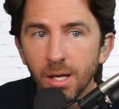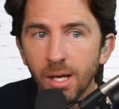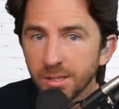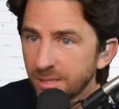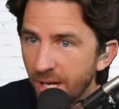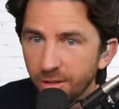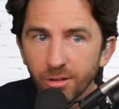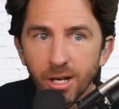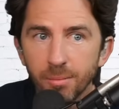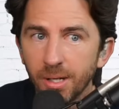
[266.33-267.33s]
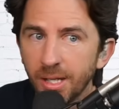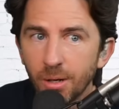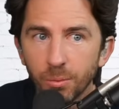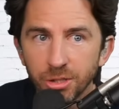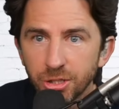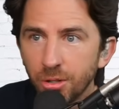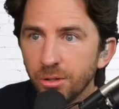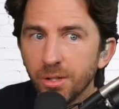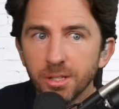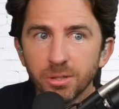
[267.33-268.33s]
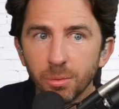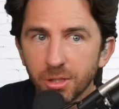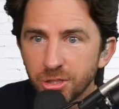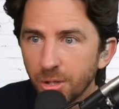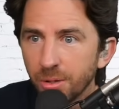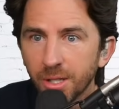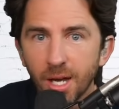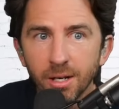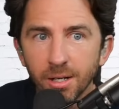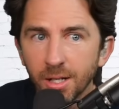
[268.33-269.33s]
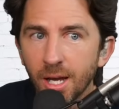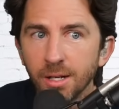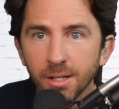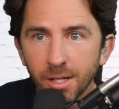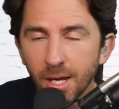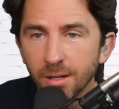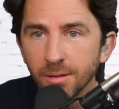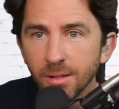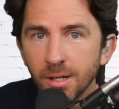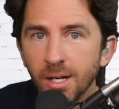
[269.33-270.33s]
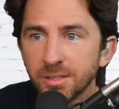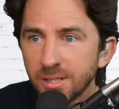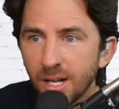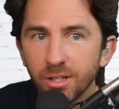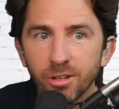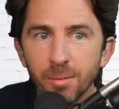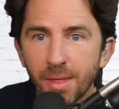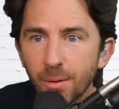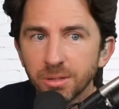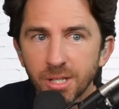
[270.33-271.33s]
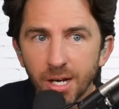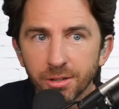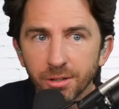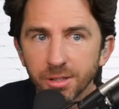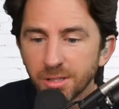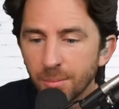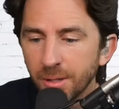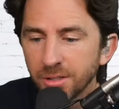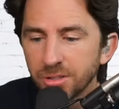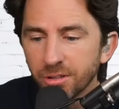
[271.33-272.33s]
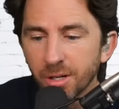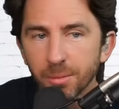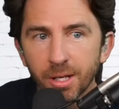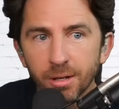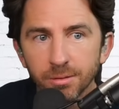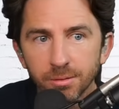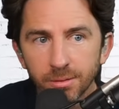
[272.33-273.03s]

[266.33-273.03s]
A sonogram, and again, we showed you this and we could show it again and again and again. A sonogram that was doctored. It's on my Instagram account.